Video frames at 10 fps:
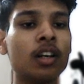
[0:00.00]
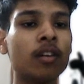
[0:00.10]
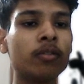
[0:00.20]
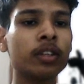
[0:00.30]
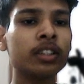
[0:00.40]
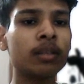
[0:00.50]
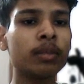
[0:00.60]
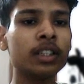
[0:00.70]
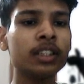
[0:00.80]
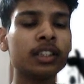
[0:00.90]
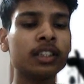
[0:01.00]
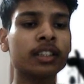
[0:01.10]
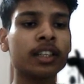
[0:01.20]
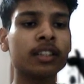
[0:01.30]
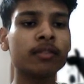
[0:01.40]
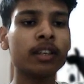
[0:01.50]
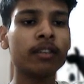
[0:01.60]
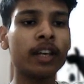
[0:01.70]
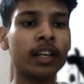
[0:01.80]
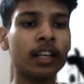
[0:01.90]
For example, in this case, we have
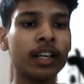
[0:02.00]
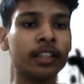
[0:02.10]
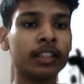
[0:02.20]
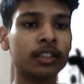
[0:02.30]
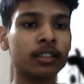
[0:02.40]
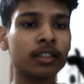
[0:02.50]
array like this